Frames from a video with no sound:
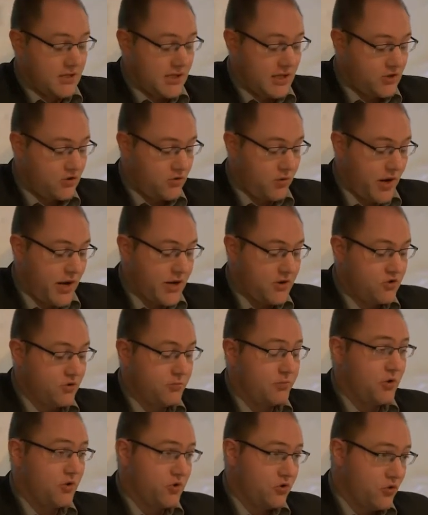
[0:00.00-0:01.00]
that tried to
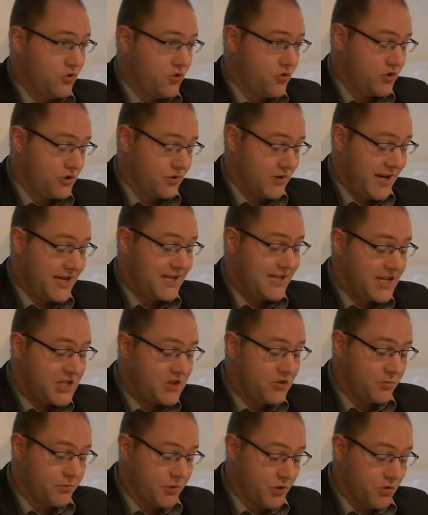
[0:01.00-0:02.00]
produce and
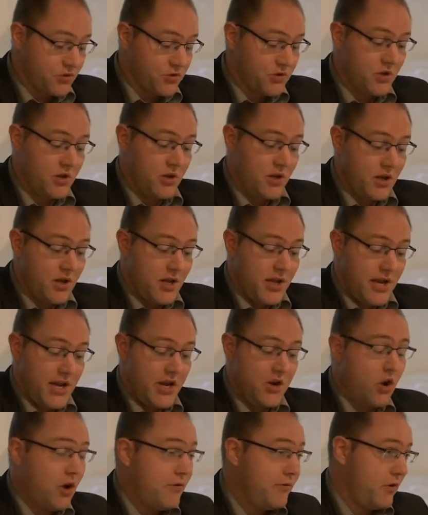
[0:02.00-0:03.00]
distribute
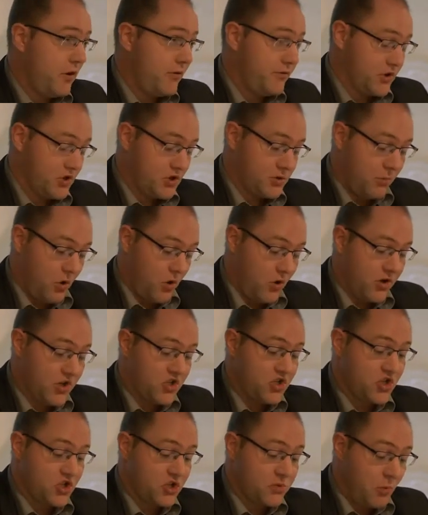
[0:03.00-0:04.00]
enough of the
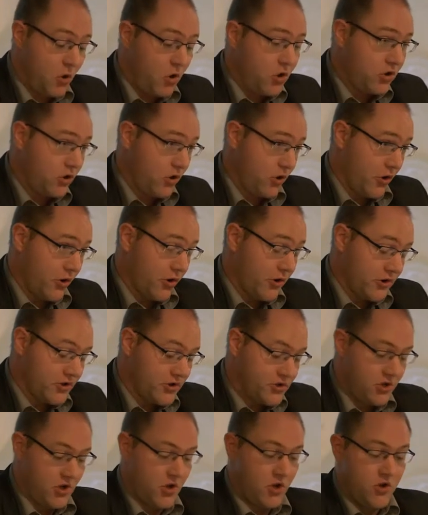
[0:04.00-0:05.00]
smallest small
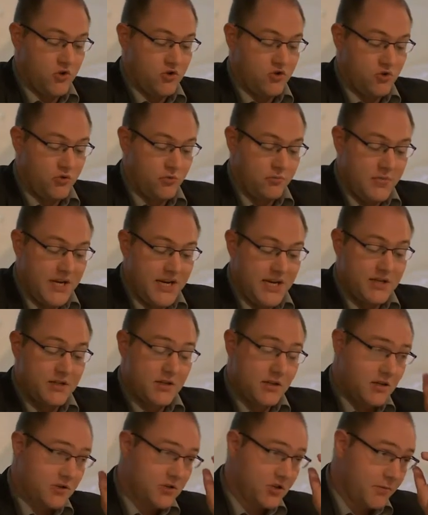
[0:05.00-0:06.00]
coins to meet
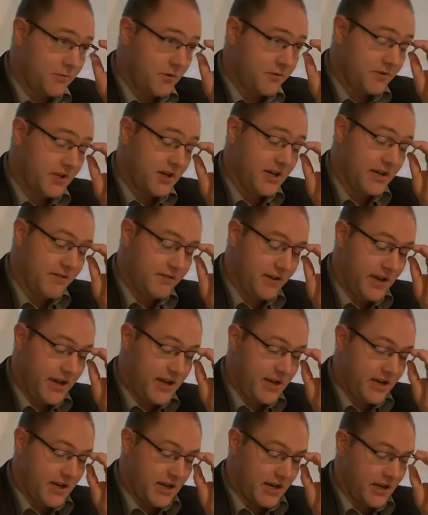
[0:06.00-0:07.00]
some of the
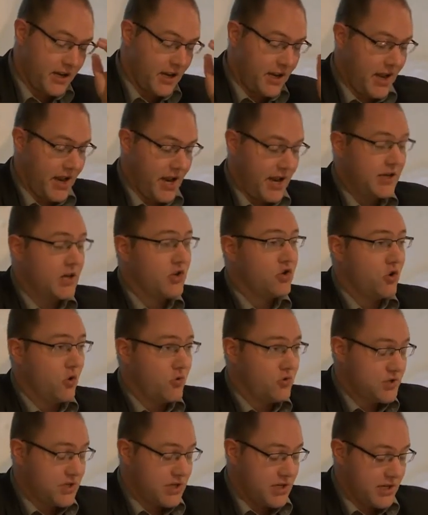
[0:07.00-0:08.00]
never-ending and in
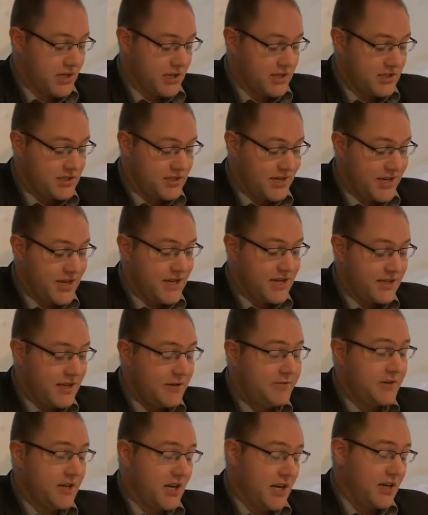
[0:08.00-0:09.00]
those years
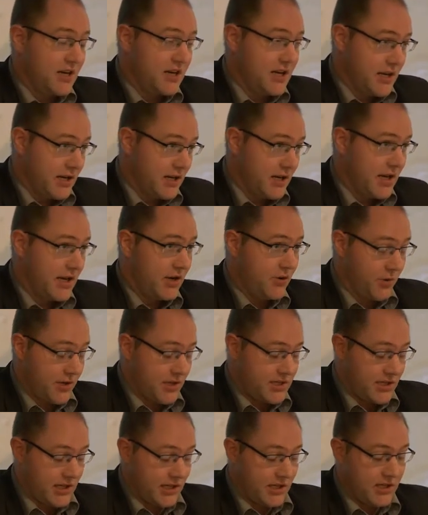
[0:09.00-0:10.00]
definitely
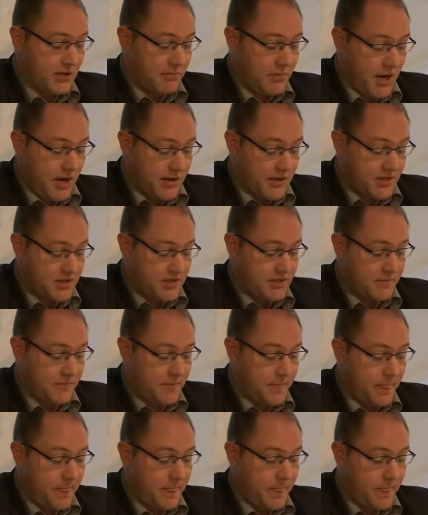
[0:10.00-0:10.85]
increasing demands.